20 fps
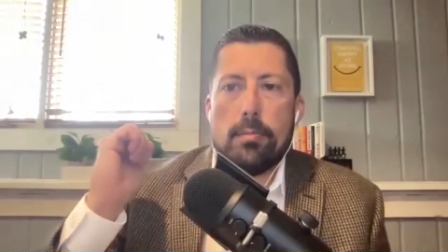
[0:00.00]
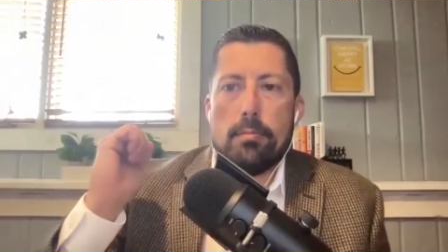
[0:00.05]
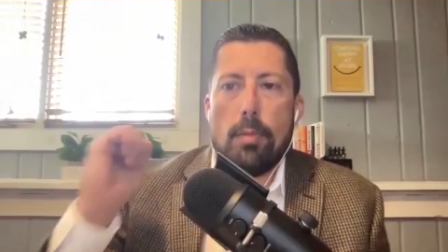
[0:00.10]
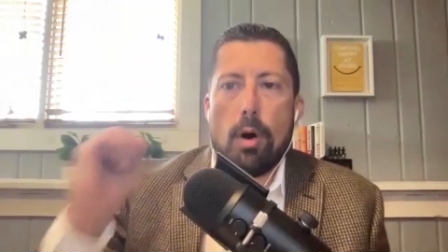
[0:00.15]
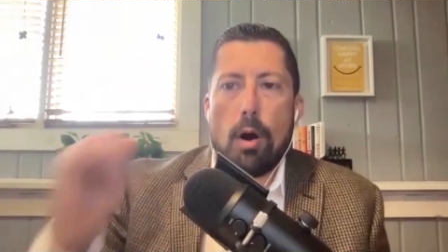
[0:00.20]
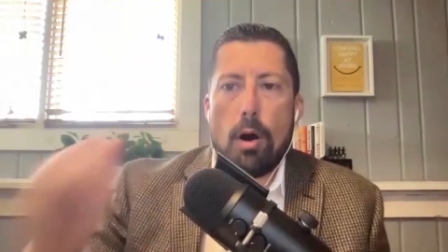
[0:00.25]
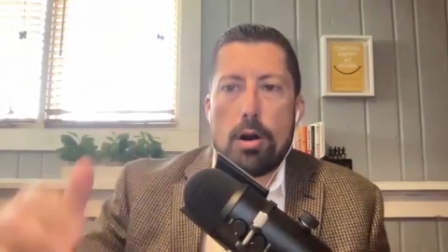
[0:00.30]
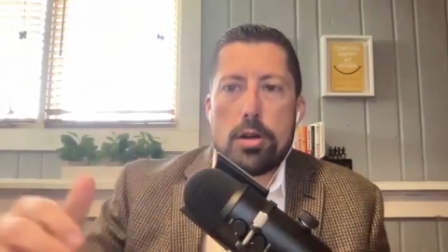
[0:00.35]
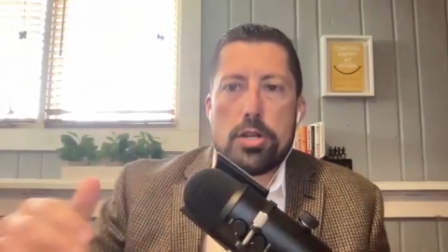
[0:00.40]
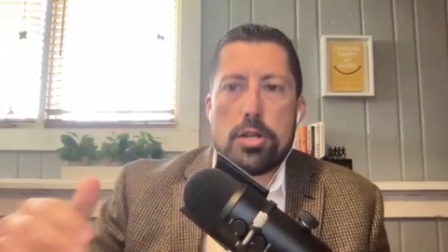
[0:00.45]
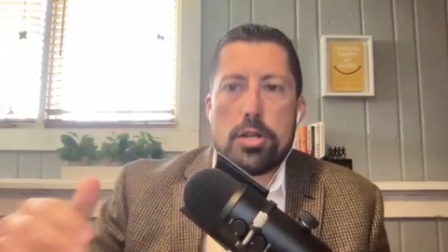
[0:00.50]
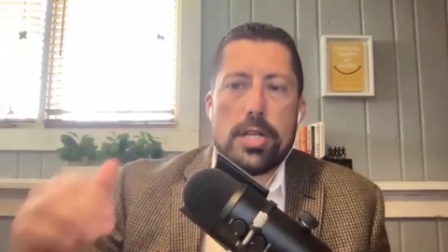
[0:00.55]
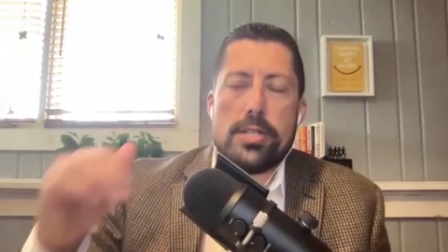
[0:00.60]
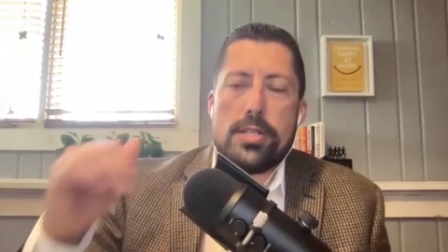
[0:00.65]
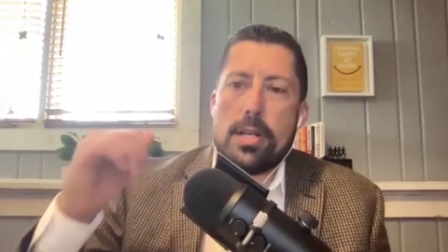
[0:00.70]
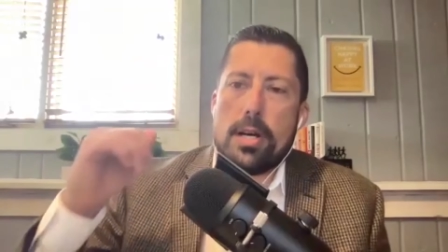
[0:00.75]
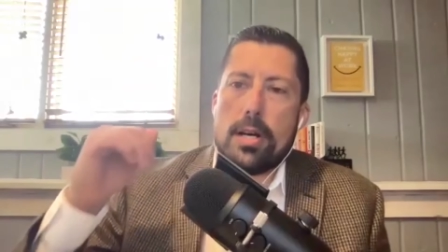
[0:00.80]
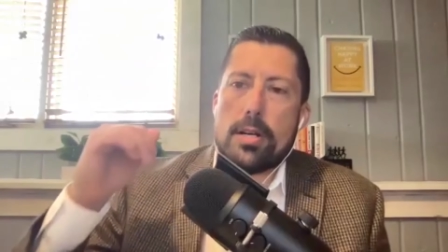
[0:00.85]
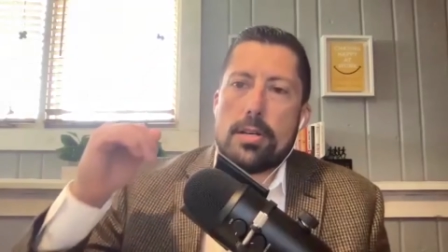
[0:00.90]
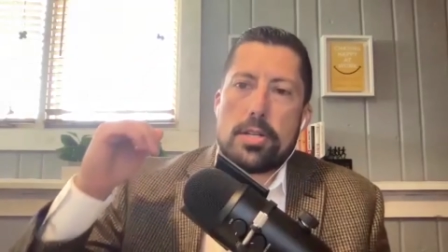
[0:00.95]

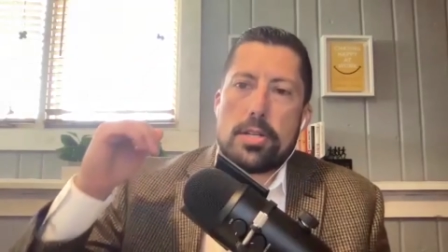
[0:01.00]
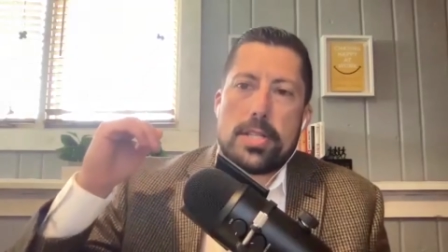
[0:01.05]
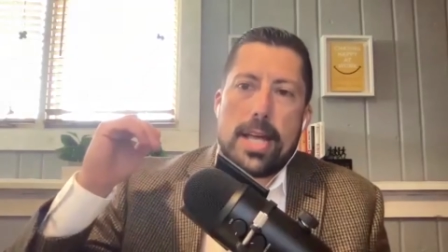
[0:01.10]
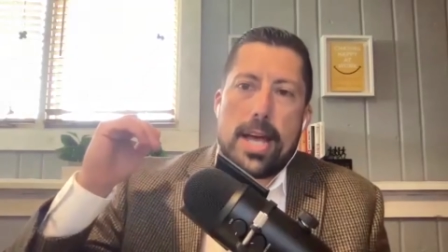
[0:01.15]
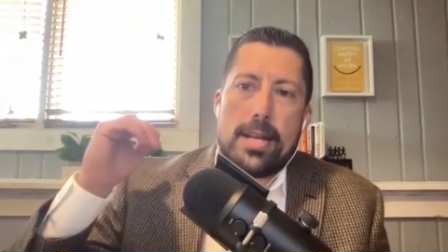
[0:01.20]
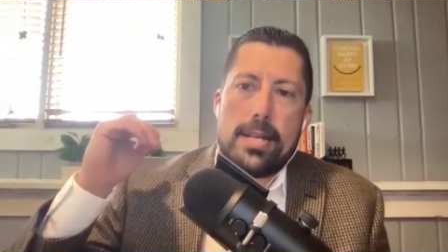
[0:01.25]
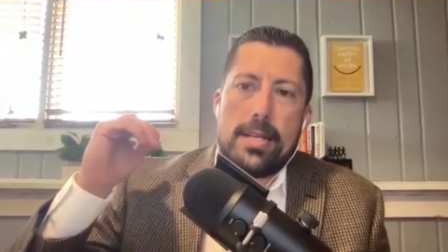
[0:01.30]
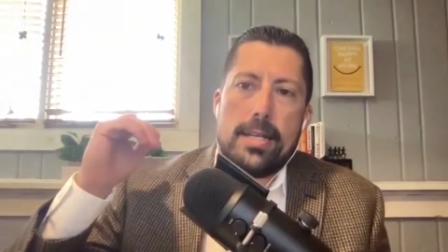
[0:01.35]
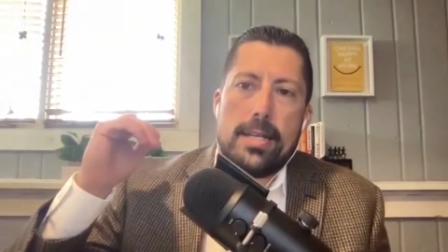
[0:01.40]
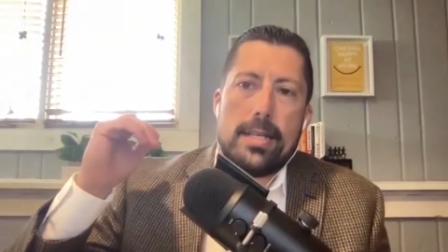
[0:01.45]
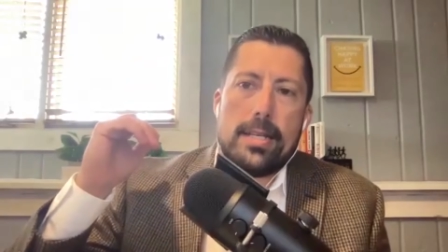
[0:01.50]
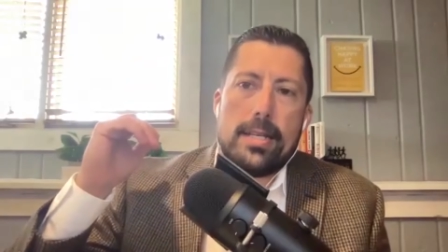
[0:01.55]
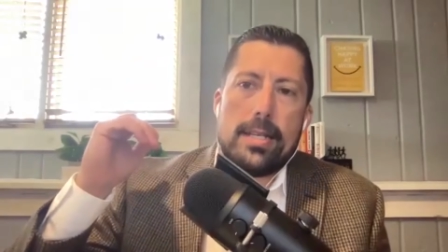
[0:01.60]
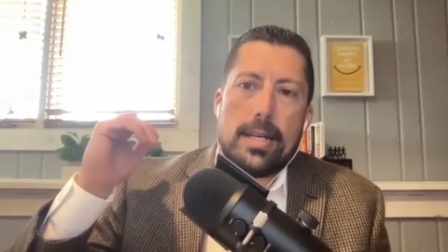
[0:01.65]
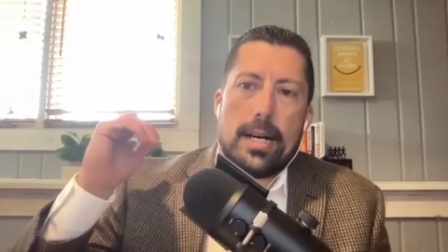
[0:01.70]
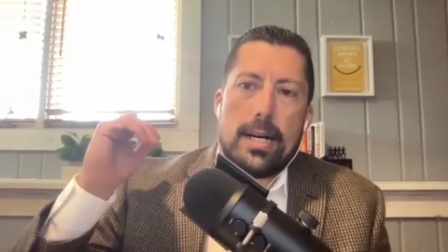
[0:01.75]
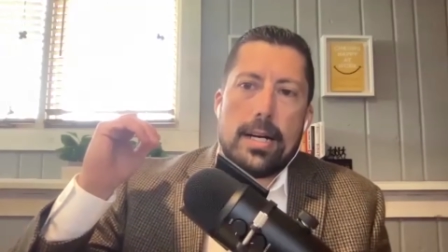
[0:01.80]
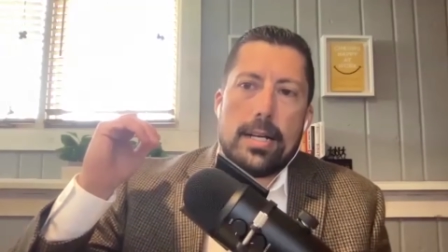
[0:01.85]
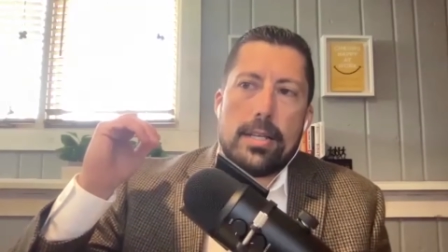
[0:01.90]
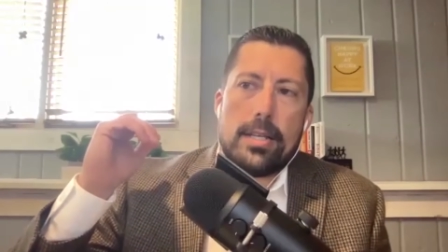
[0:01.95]
margins and understanding
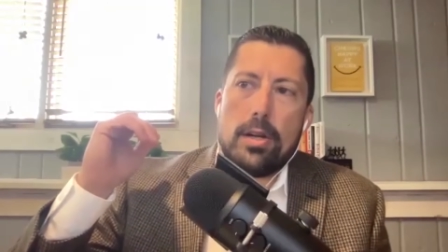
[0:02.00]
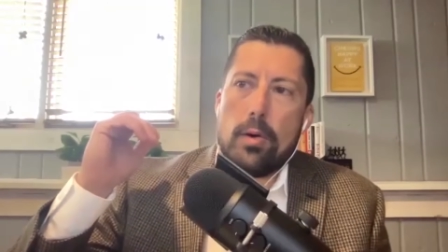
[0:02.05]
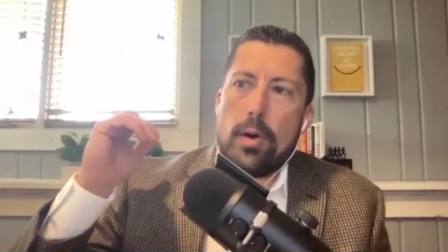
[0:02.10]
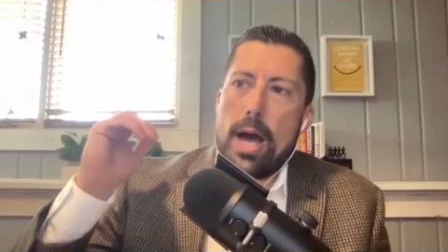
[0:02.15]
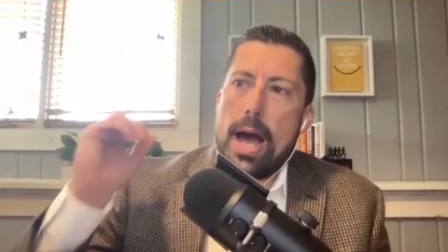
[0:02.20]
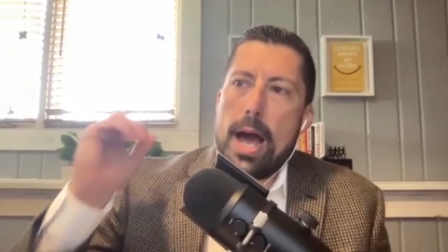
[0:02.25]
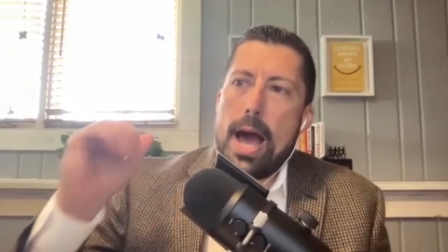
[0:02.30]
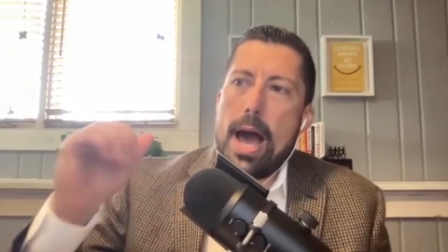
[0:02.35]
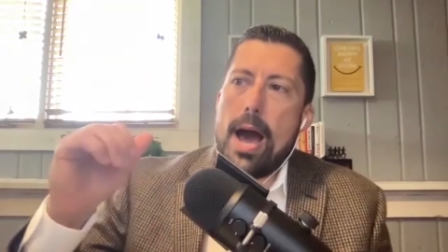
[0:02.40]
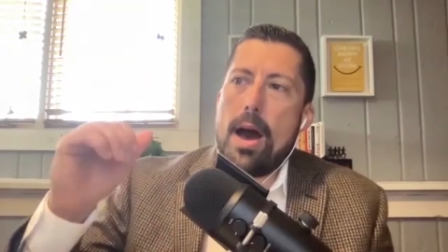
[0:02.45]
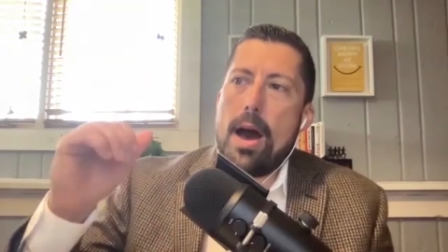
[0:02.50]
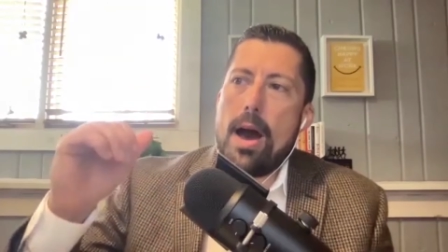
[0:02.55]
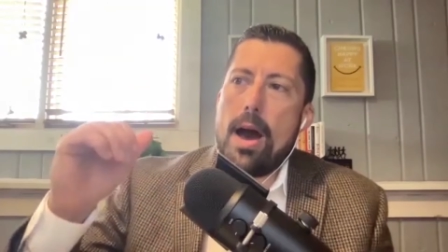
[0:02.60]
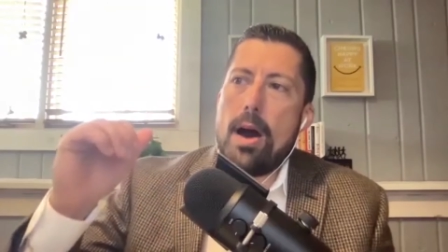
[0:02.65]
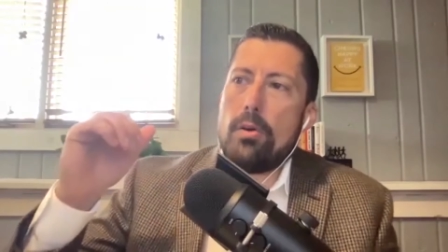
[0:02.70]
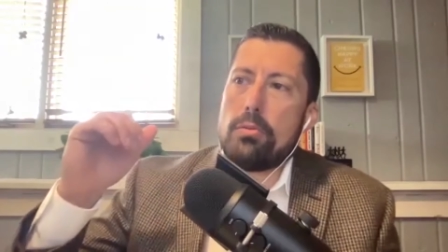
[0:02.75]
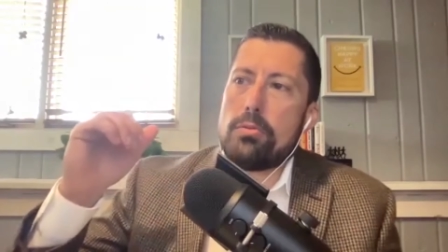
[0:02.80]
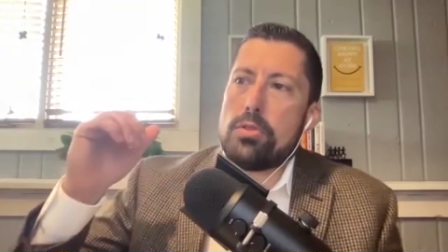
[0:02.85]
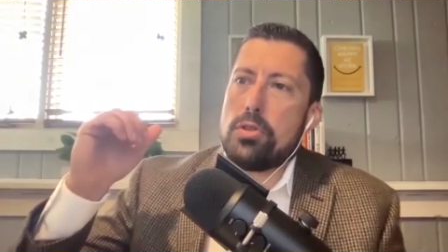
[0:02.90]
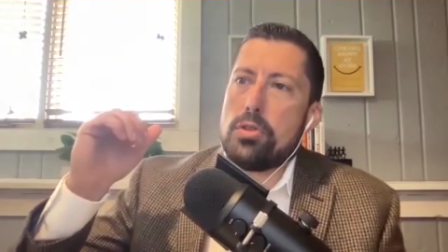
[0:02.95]
uh, you know
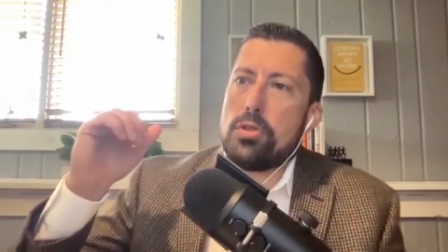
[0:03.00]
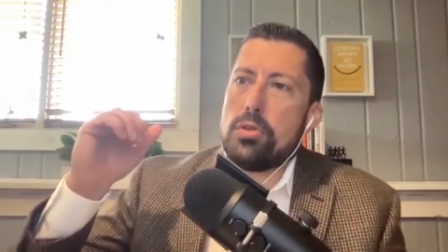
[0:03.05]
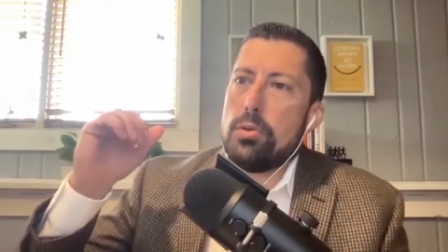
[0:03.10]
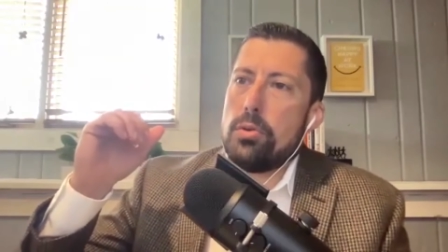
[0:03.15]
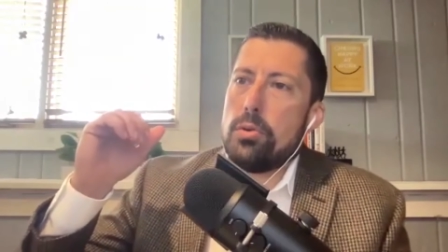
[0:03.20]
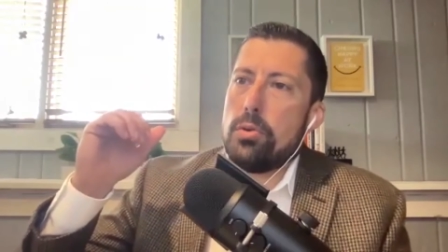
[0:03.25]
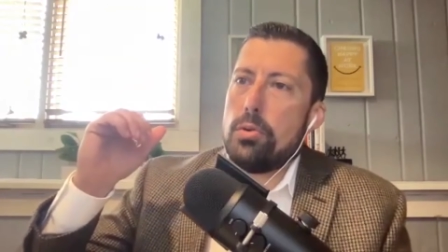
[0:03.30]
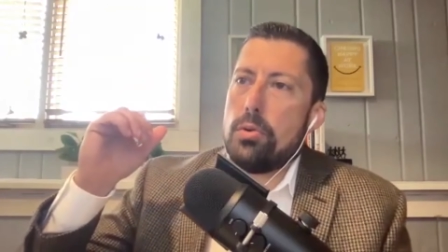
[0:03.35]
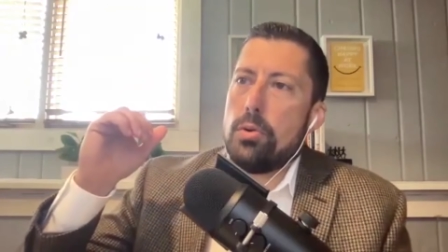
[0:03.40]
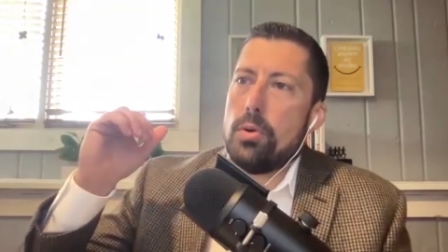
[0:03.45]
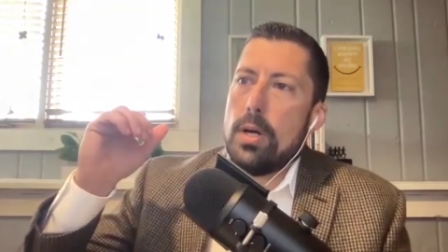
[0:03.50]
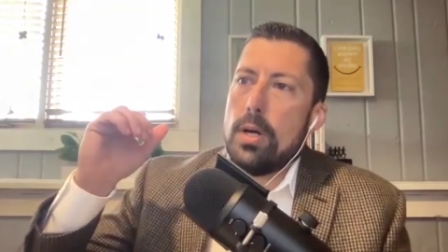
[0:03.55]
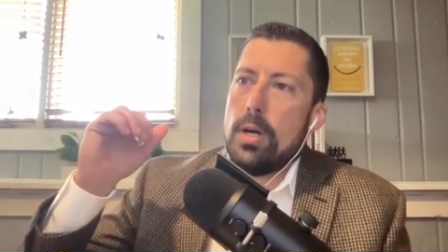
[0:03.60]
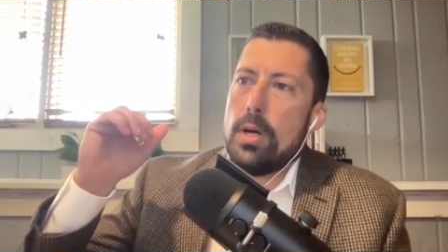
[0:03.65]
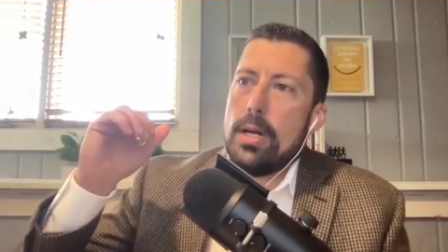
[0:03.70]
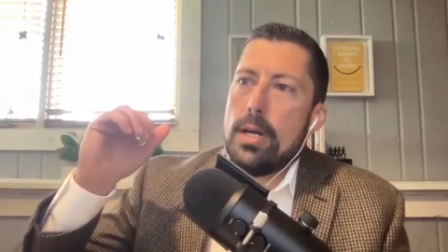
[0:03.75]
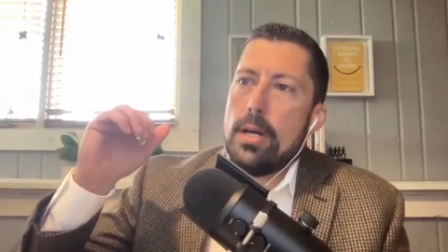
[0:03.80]
how to